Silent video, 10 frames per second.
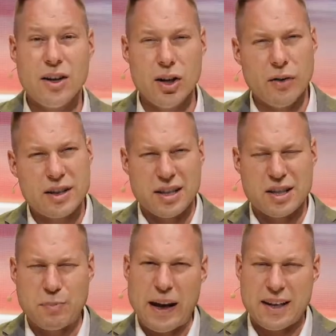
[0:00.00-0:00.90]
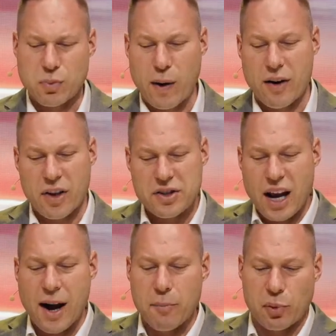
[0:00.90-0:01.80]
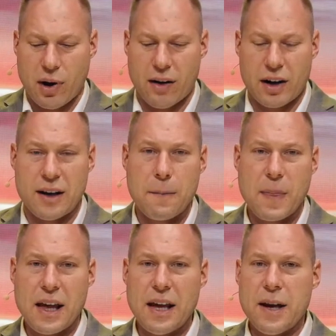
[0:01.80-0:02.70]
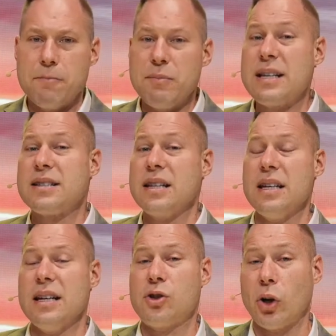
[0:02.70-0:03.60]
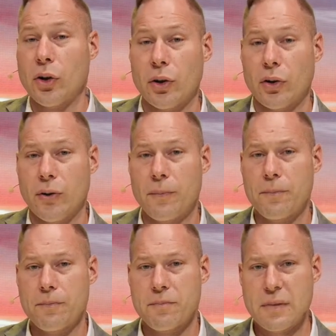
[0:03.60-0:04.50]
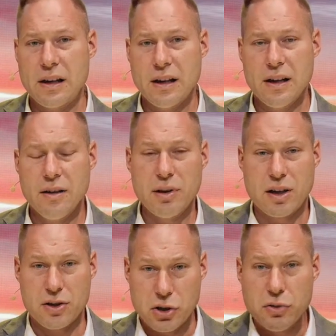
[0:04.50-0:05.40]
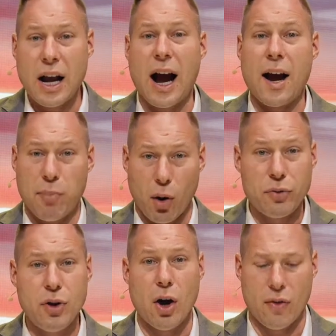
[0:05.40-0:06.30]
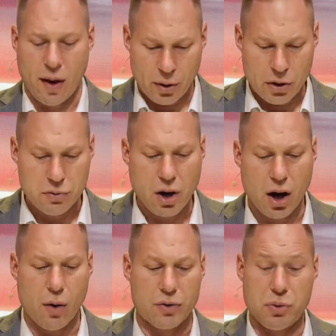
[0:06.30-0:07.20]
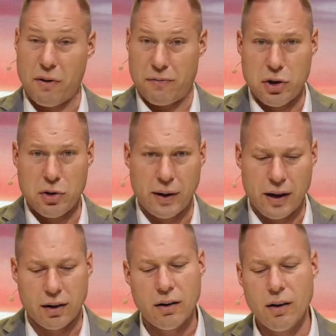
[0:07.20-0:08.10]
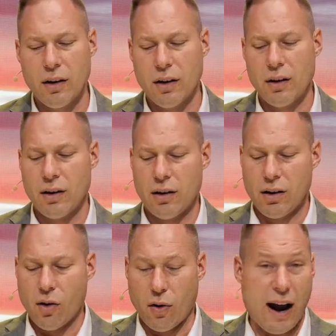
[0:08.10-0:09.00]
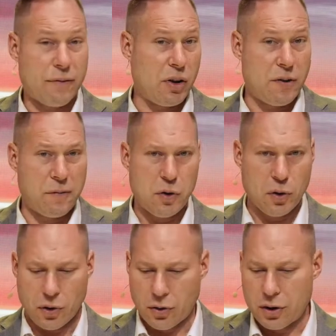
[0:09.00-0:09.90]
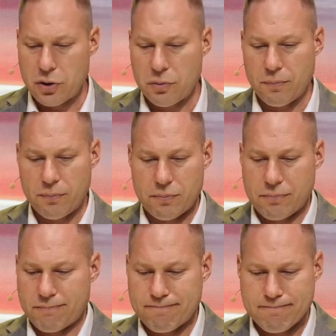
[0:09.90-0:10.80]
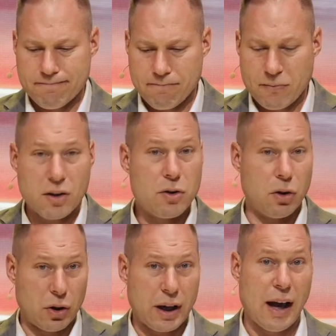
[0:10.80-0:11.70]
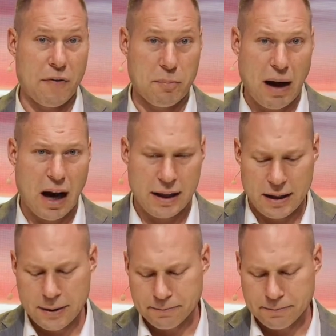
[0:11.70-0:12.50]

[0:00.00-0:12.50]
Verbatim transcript: You know, it's a space where the temporary meets the eternal. Because you and I both know that when you go to a viewing or after the funeral and you, you're looking at the body,